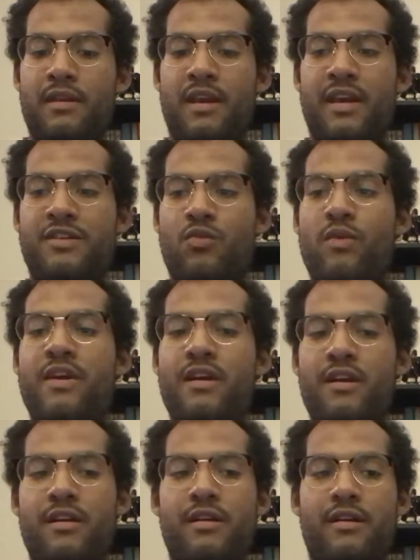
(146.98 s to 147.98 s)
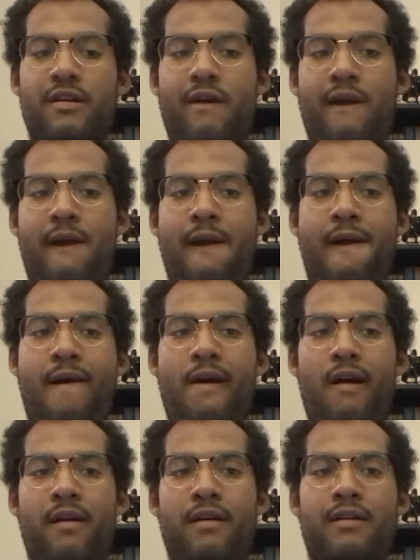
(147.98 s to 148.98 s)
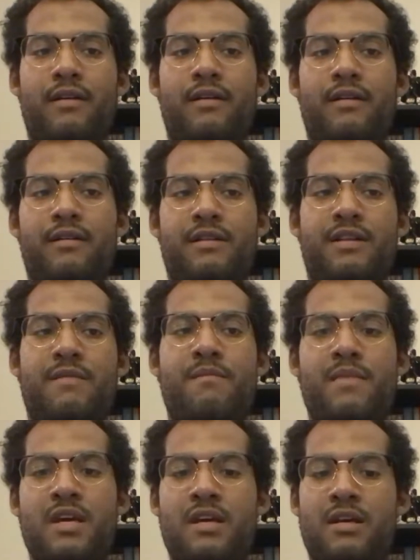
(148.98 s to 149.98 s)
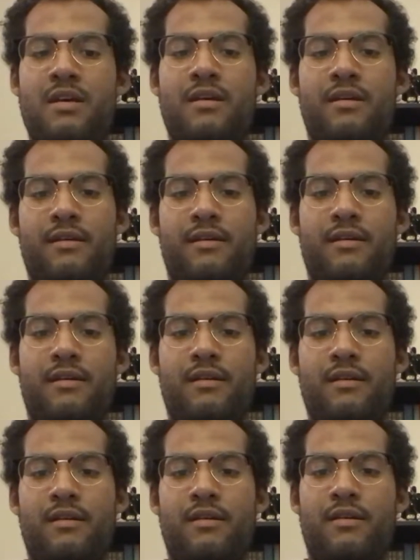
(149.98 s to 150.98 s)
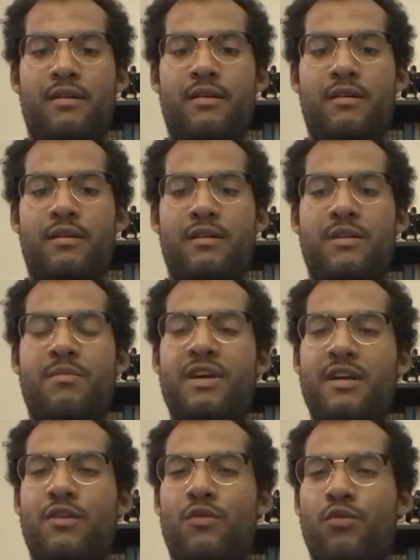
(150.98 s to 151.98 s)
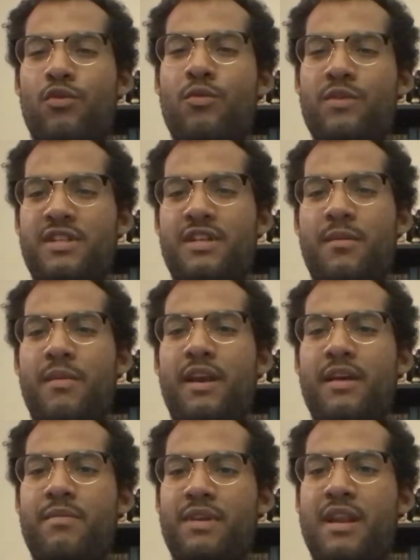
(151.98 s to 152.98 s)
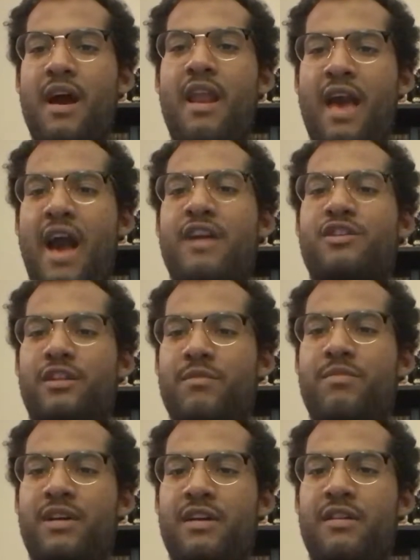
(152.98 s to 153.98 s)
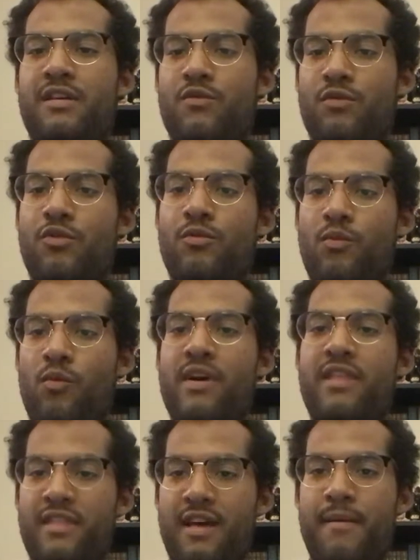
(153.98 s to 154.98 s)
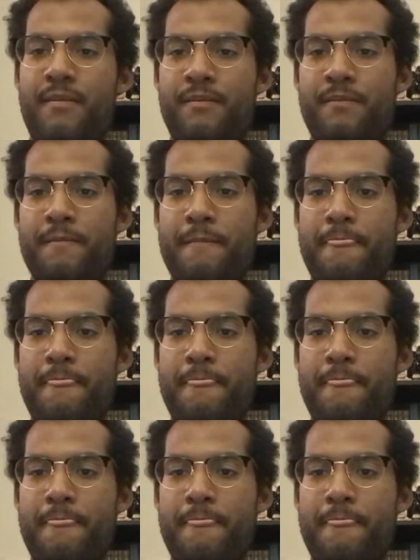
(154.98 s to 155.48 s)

It's weird to me to be in a room with somebody but not actually be in the room with them.